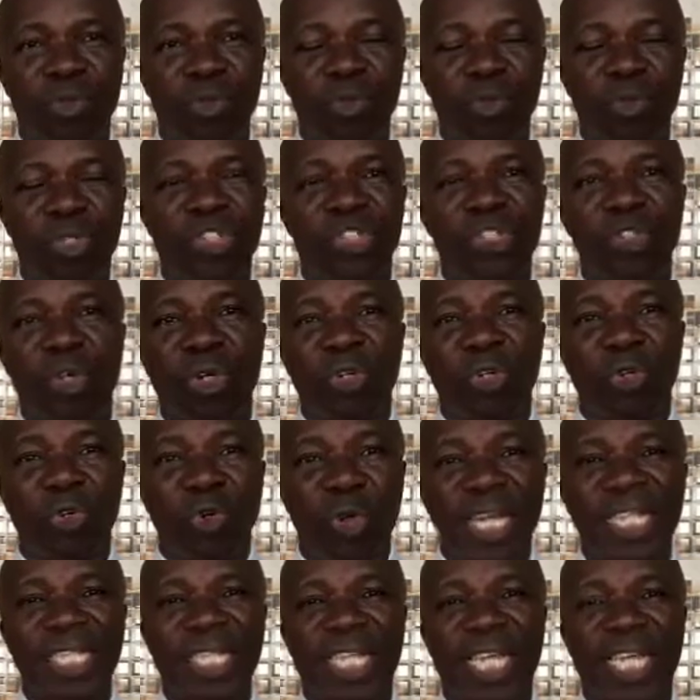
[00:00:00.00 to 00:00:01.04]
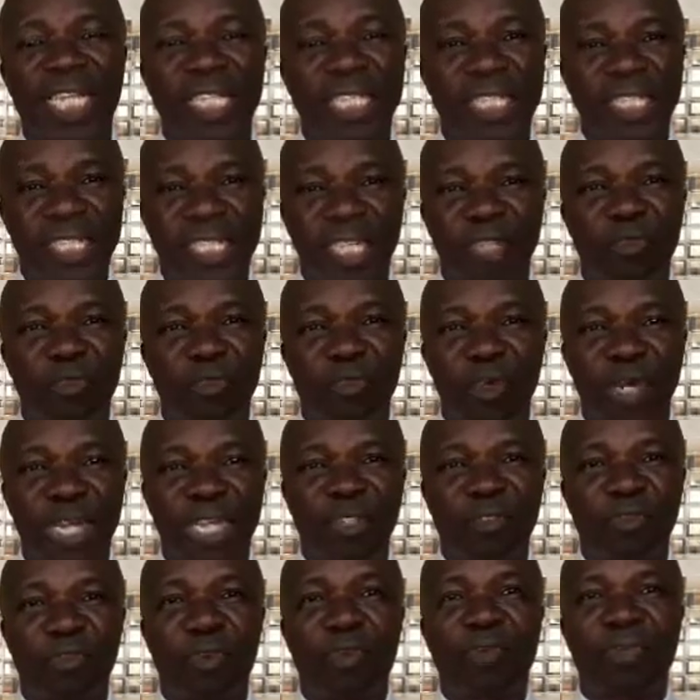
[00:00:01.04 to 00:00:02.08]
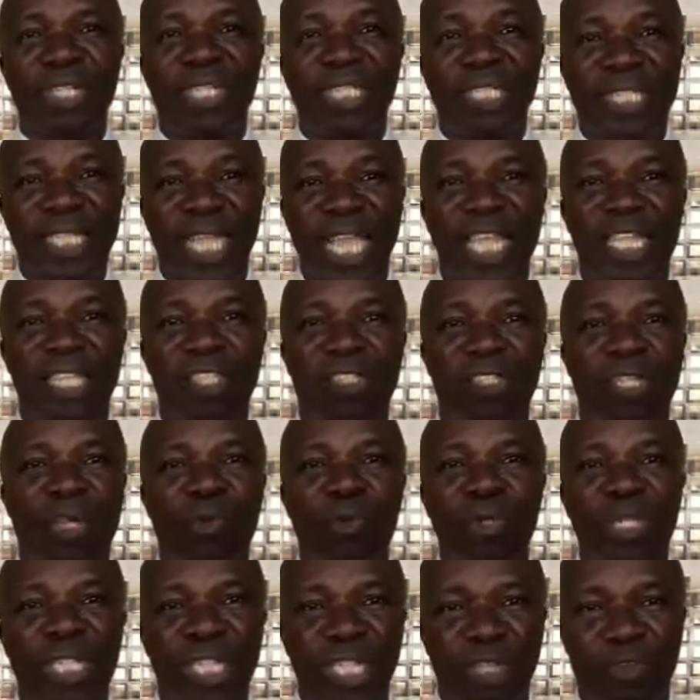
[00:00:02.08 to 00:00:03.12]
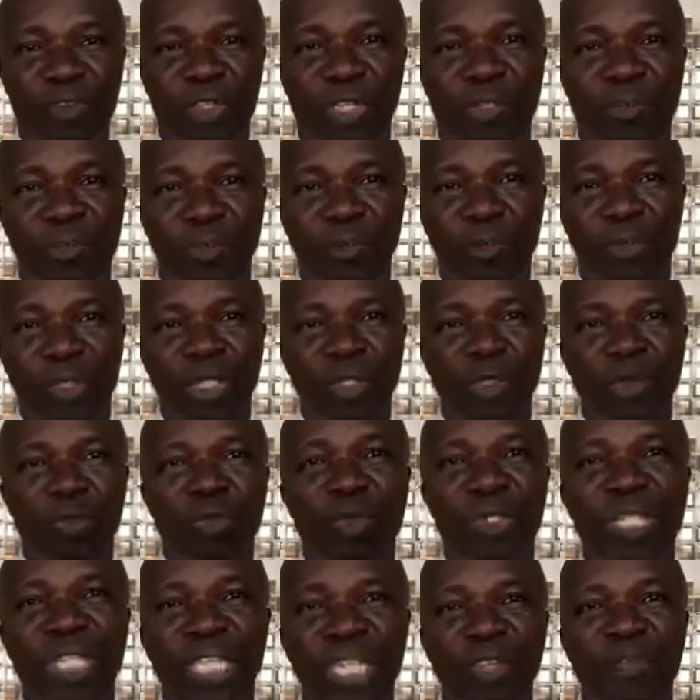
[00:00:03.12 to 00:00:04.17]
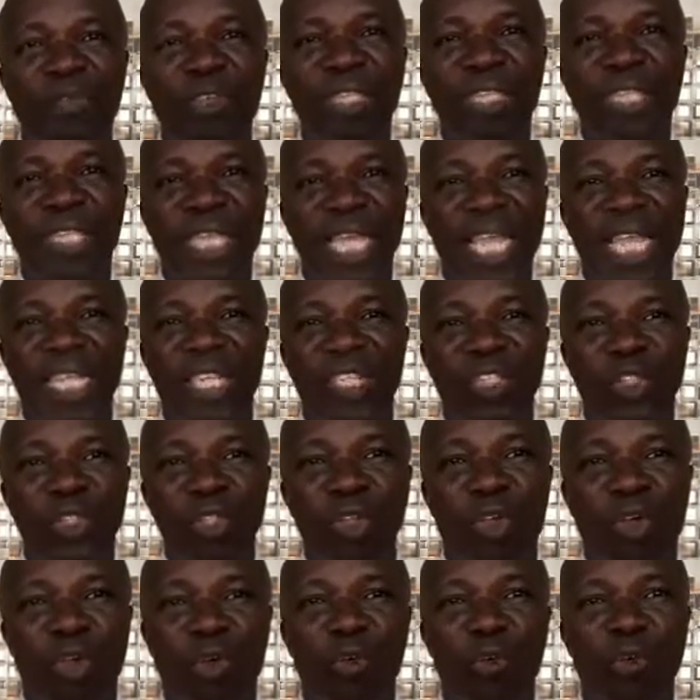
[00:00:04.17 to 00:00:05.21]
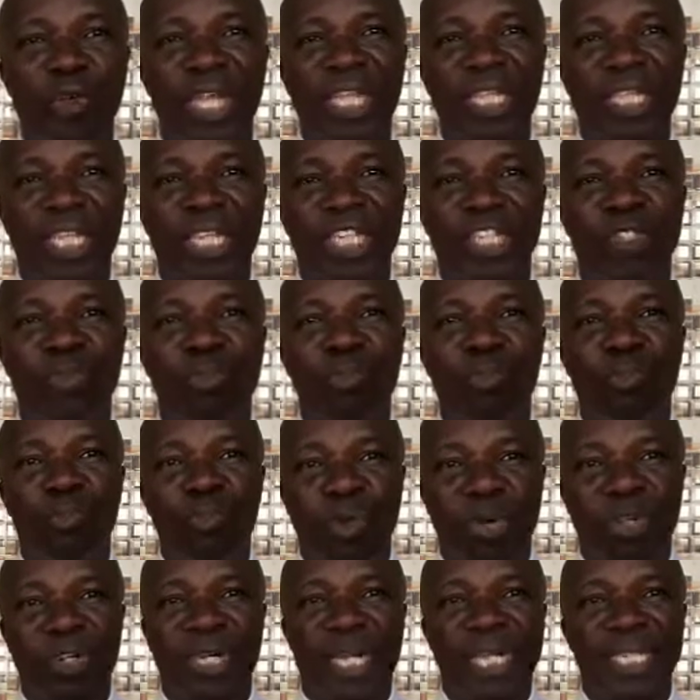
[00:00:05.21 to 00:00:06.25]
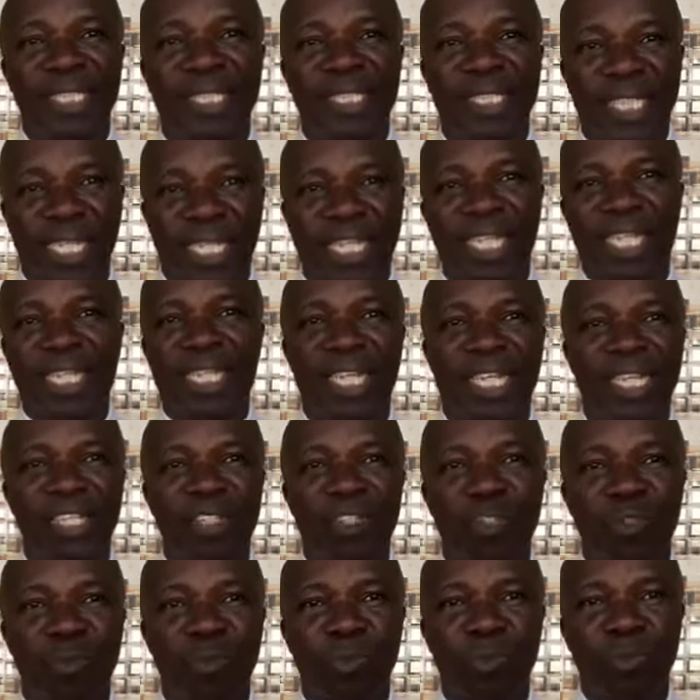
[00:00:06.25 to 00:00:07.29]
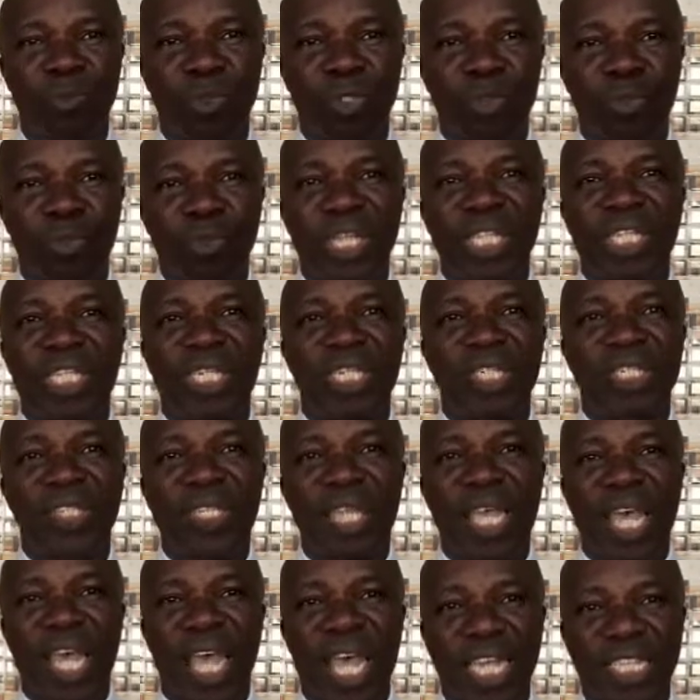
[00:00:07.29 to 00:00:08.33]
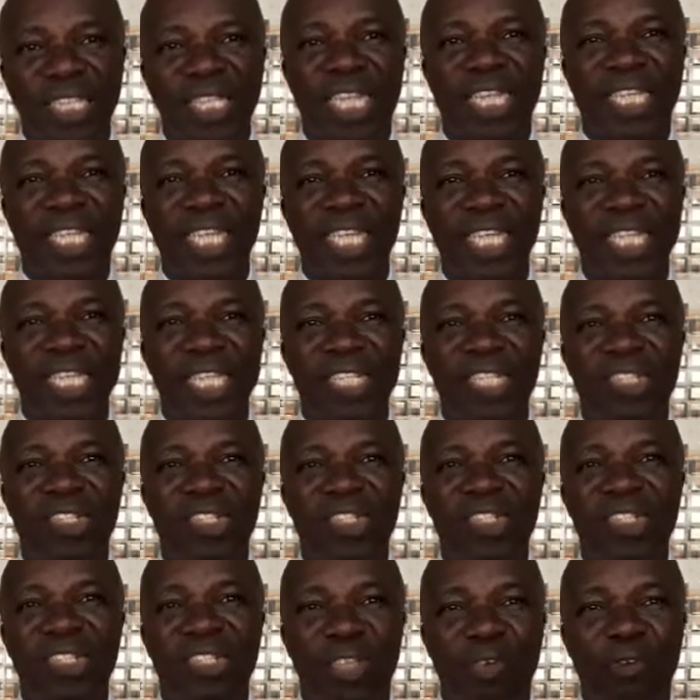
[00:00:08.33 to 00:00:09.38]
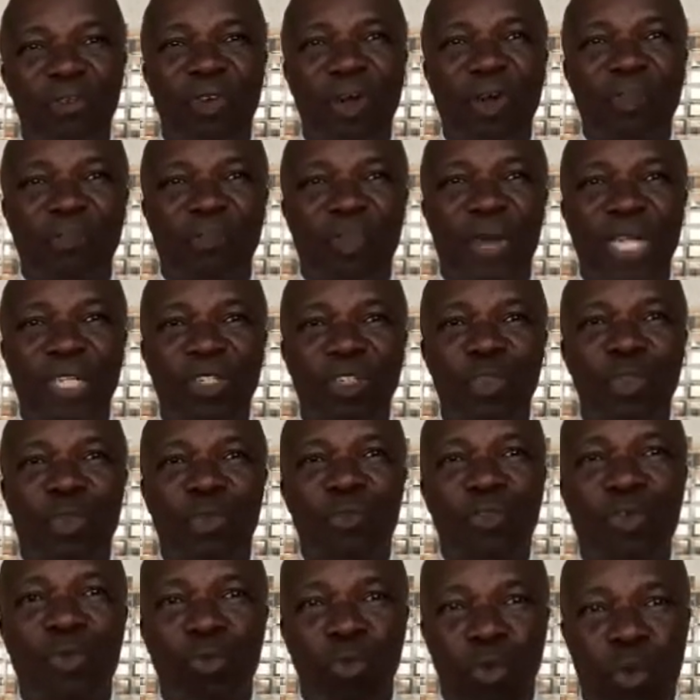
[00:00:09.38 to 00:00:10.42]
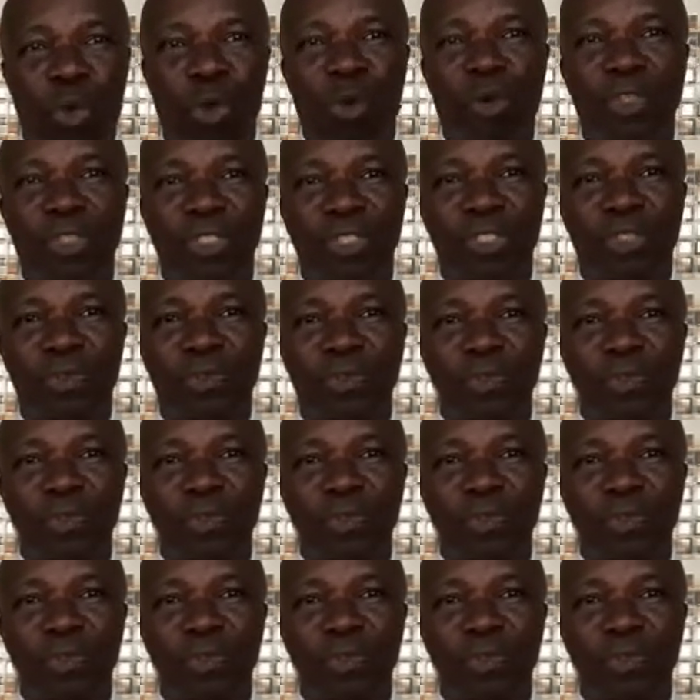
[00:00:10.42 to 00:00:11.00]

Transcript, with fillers: is not radically different from the days that we live in. We live in days where there is moral decadence, where there is anarchy in several parts of the world,